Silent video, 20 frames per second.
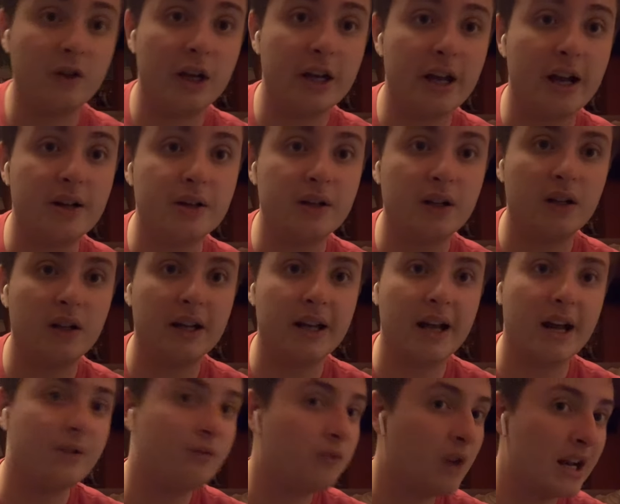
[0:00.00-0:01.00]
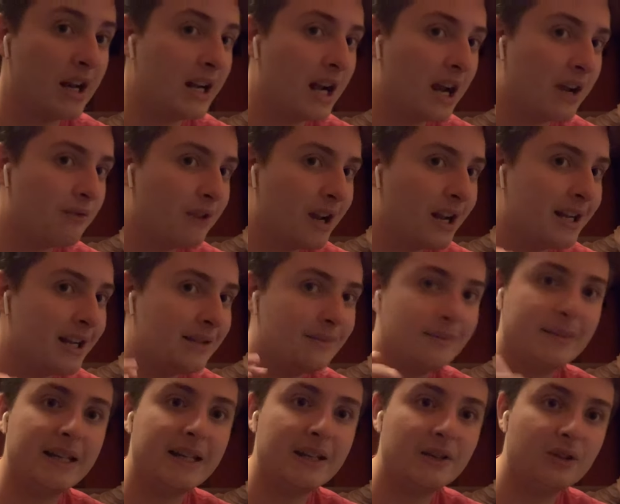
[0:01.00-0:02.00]
I read it
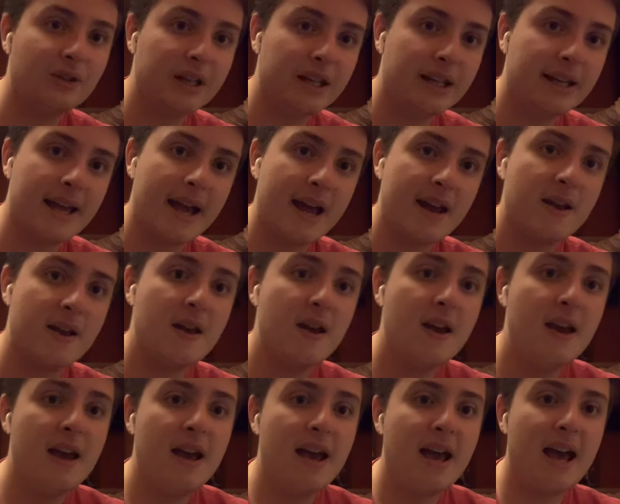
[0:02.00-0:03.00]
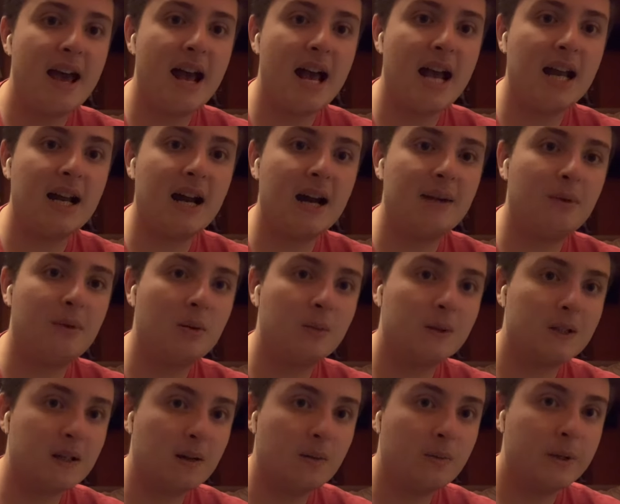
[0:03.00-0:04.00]
immediately again, and I'm
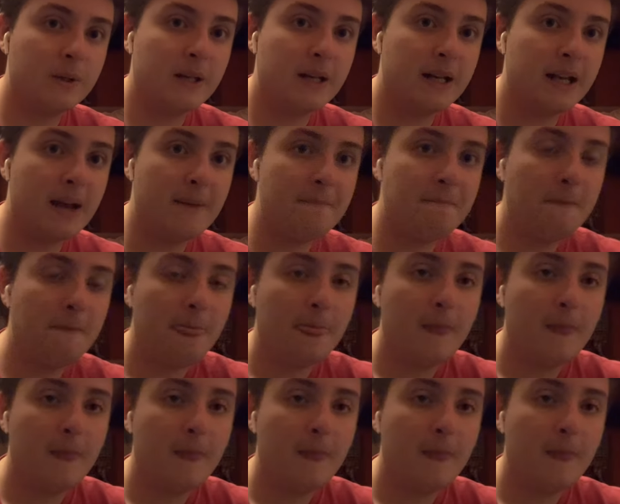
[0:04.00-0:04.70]
almost done with it again.